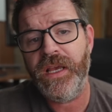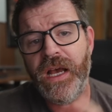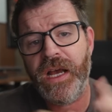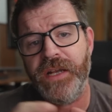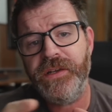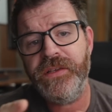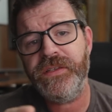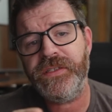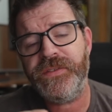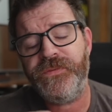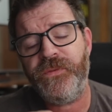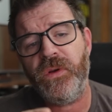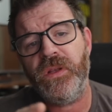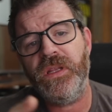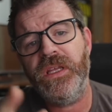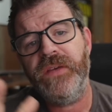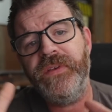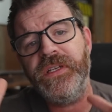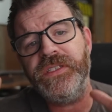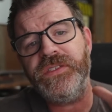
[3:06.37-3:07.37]
I do this for a
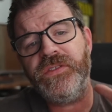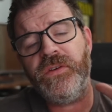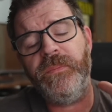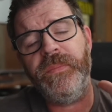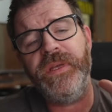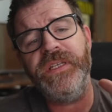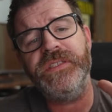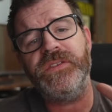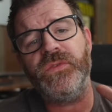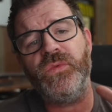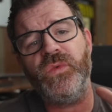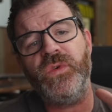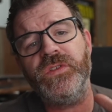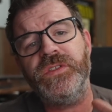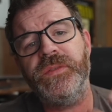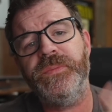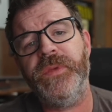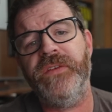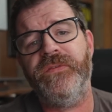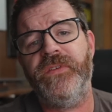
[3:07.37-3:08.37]
living, so it means the world
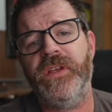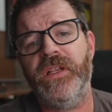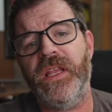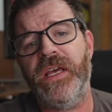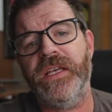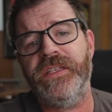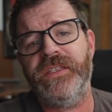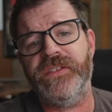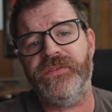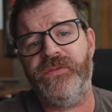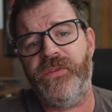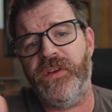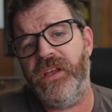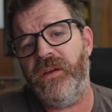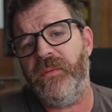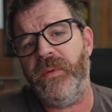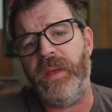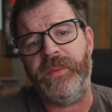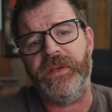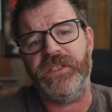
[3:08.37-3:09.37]
to me if you like this
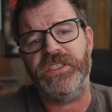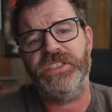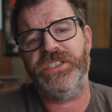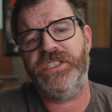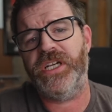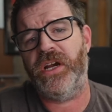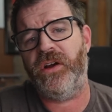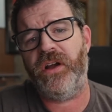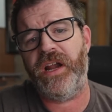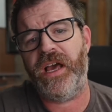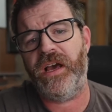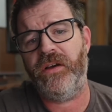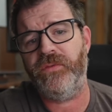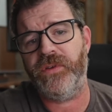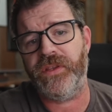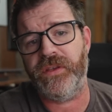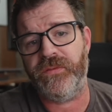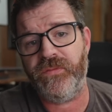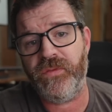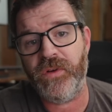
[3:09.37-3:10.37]
video. Maybe share it out
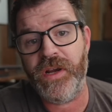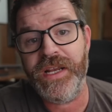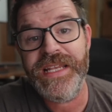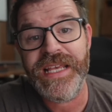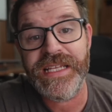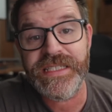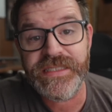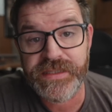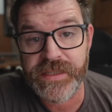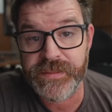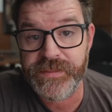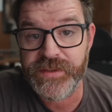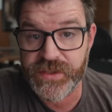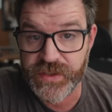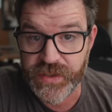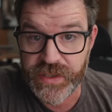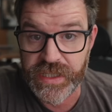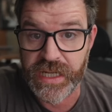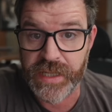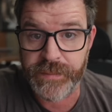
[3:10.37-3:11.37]
with a friend and
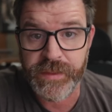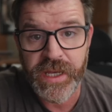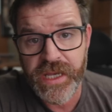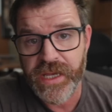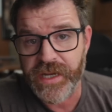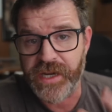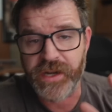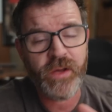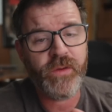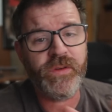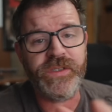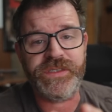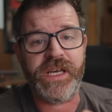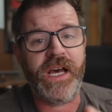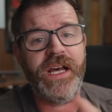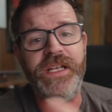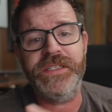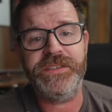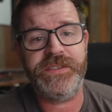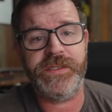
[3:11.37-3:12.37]
subscribe. You can always
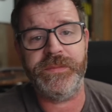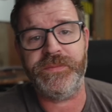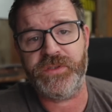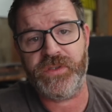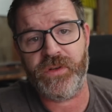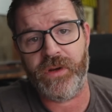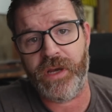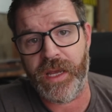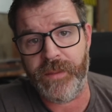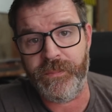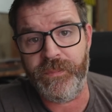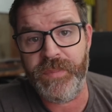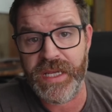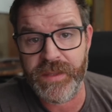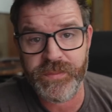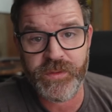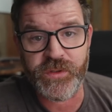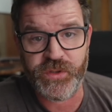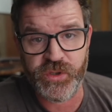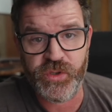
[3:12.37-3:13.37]
unsubscribe.
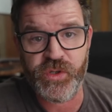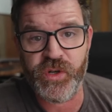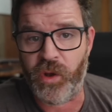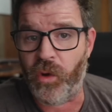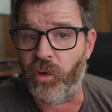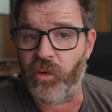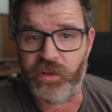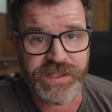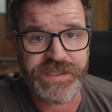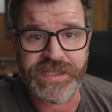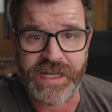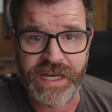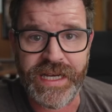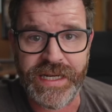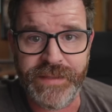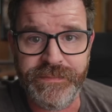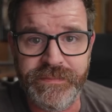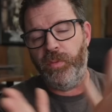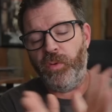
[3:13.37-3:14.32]
People do it all the time.